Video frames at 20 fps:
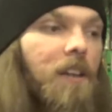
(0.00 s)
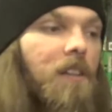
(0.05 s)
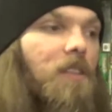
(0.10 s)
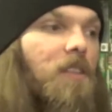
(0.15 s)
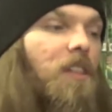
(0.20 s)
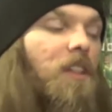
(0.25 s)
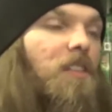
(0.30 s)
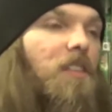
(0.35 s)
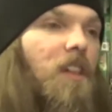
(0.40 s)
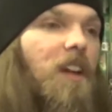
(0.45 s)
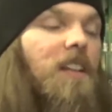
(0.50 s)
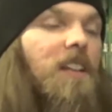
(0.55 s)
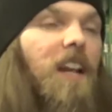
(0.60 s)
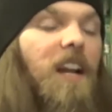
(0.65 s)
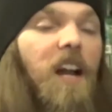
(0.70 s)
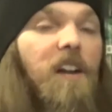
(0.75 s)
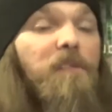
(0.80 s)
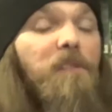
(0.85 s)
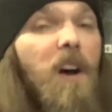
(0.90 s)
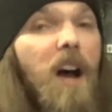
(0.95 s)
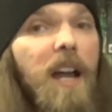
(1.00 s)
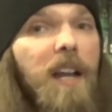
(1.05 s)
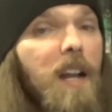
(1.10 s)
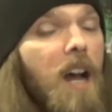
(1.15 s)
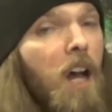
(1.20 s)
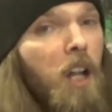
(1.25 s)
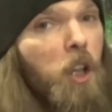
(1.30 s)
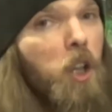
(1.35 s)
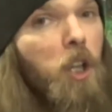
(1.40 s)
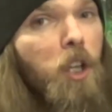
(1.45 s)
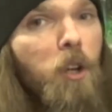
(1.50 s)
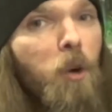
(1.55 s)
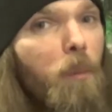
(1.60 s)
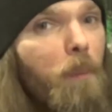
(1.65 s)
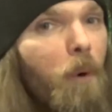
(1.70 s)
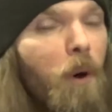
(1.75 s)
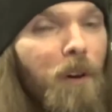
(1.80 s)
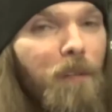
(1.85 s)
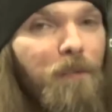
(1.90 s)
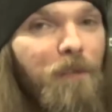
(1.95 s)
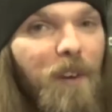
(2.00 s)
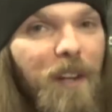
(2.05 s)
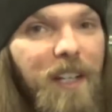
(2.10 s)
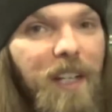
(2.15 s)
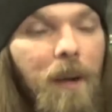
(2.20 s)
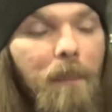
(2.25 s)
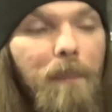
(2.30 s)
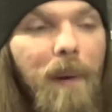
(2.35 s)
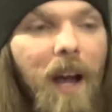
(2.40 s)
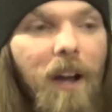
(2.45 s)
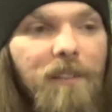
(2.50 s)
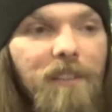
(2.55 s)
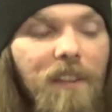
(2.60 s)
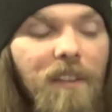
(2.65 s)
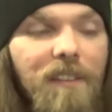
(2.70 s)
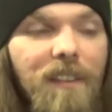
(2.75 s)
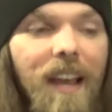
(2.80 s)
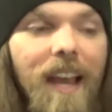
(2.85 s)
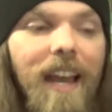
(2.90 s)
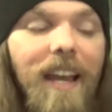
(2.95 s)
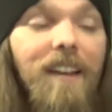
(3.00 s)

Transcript: The thing that I find a little more funny about this